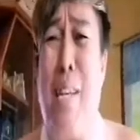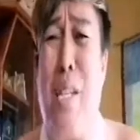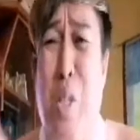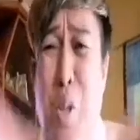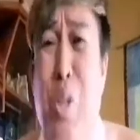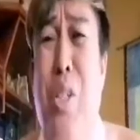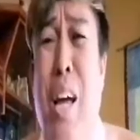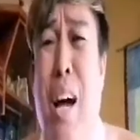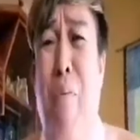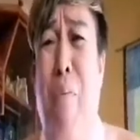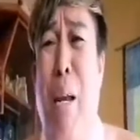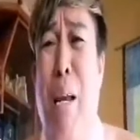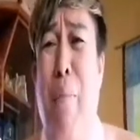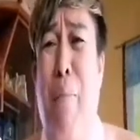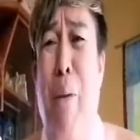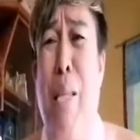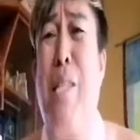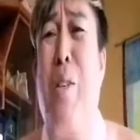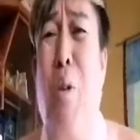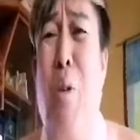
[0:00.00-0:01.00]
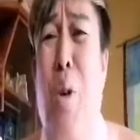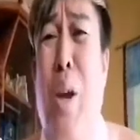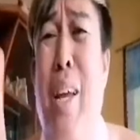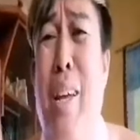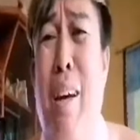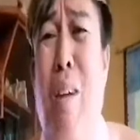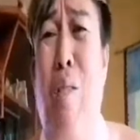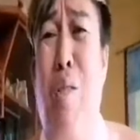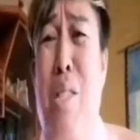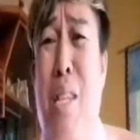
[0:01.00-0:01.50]
so the Philippines okay
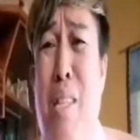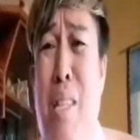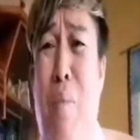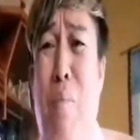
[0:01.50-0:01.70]
na ako sa